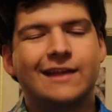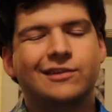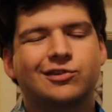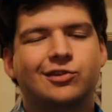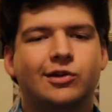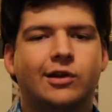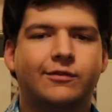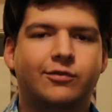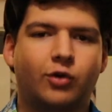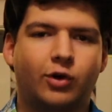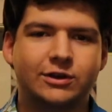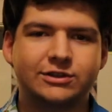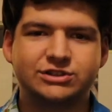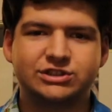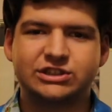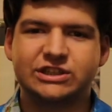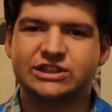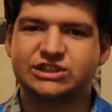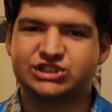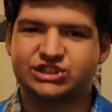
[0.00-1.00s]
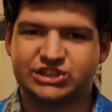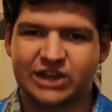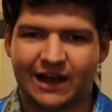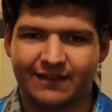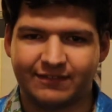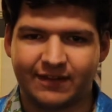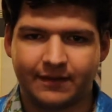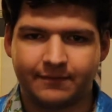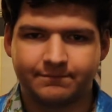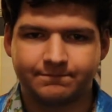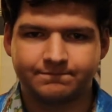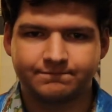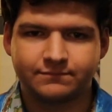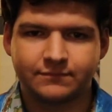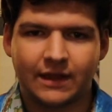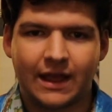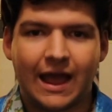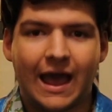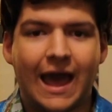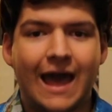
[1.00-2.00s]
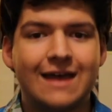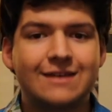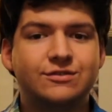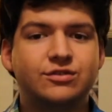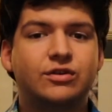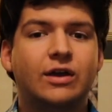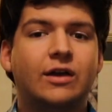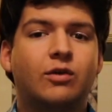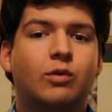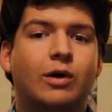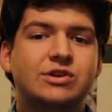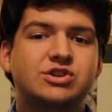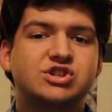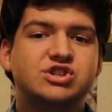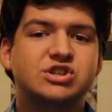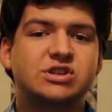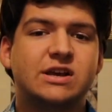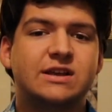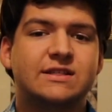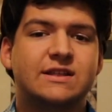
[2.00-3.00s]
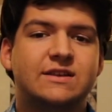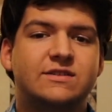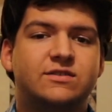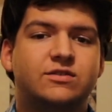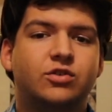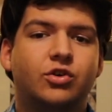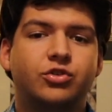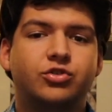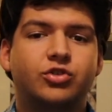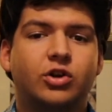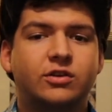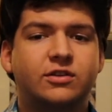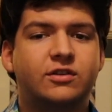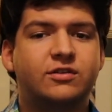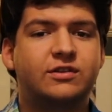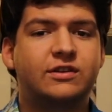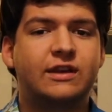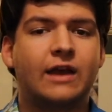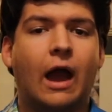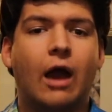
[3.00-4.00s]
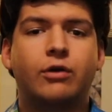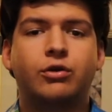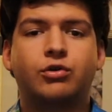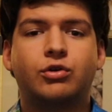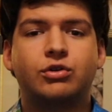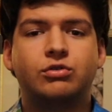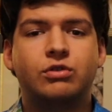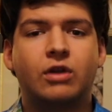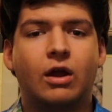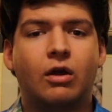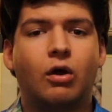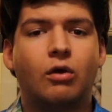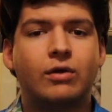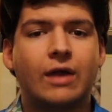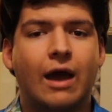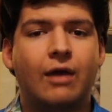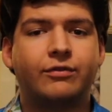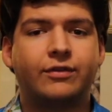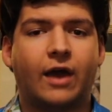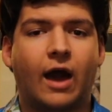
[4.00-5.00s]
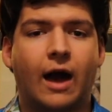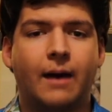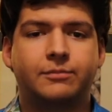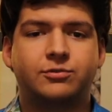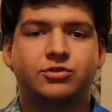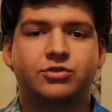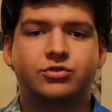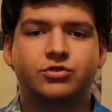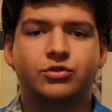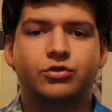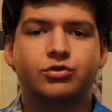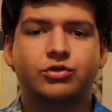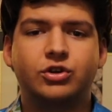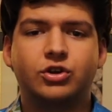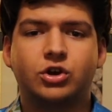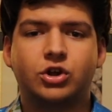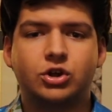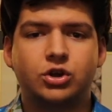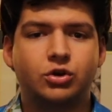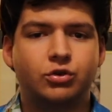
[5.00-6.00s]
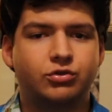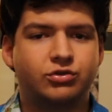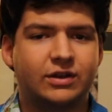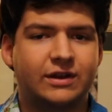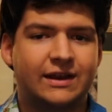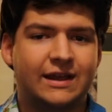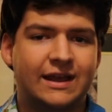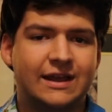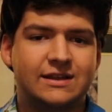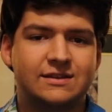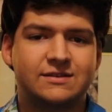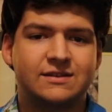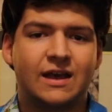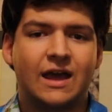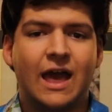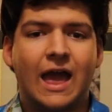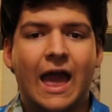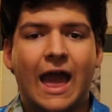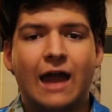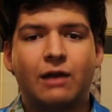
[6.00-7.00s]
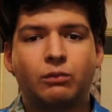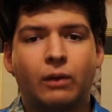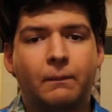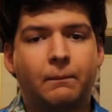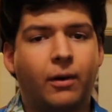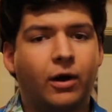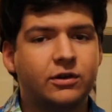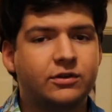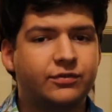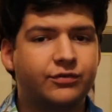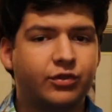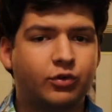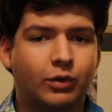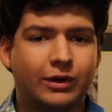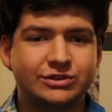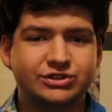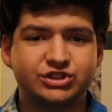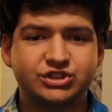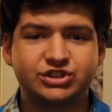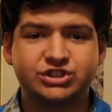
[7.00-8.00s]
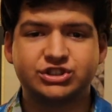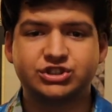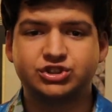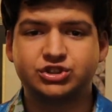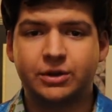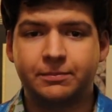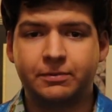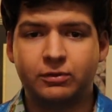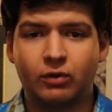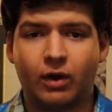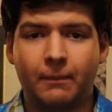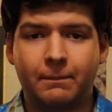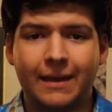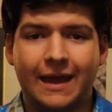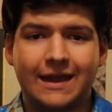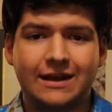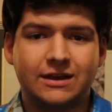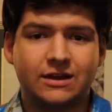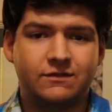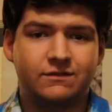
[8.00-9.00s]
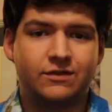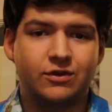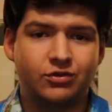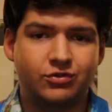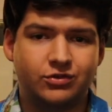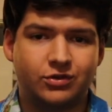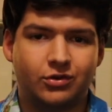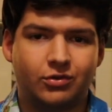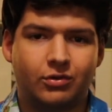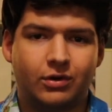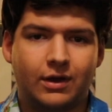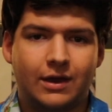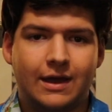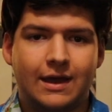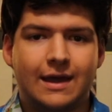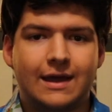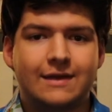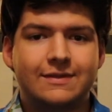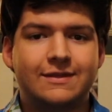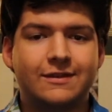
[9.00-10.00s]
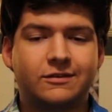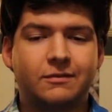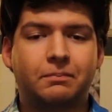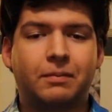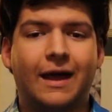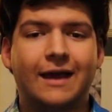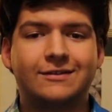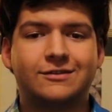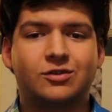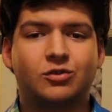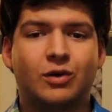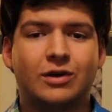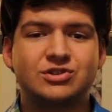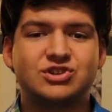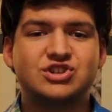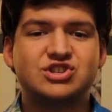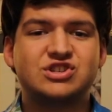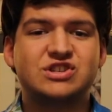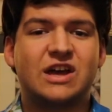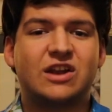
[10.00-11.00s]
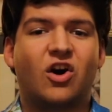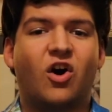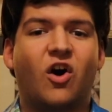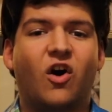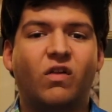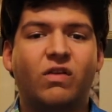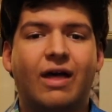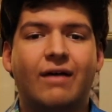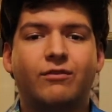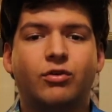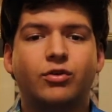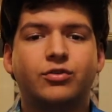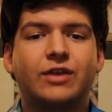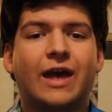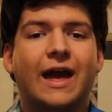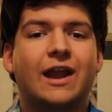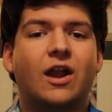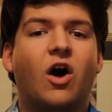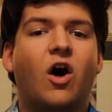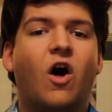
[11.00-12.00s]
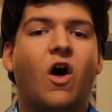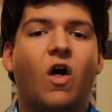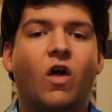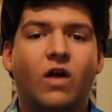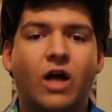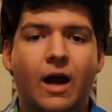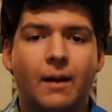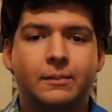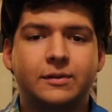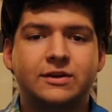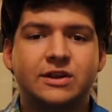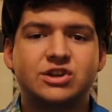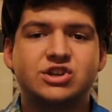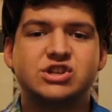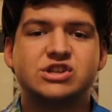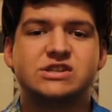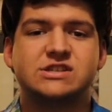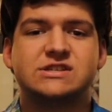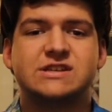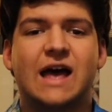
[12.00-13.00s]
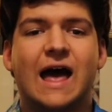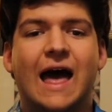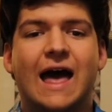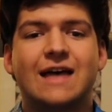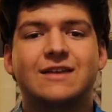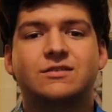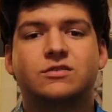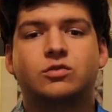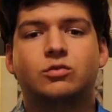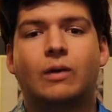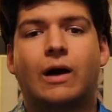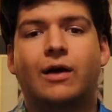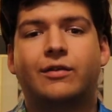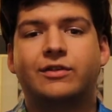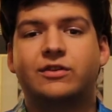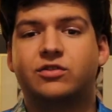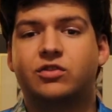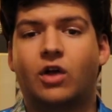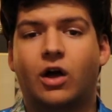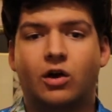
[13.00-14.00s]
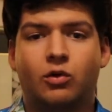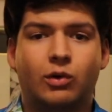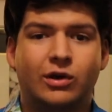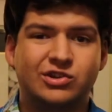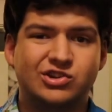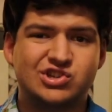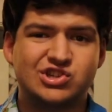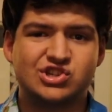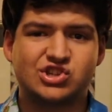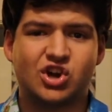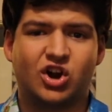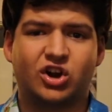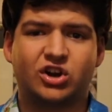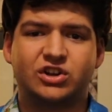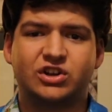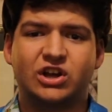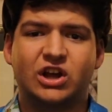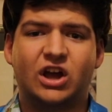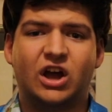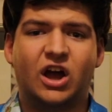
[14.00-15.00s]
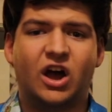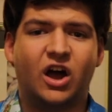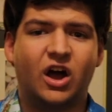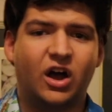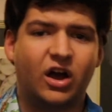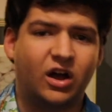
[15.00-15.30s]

The answer, of course, is Java. As you get questions like this, you'll start to see how you can narrow down the options using clues and hints, and what parts of the questions can trip you up and confuse you. This applies to questions at all levels, at all competitions, as while these long questions aren't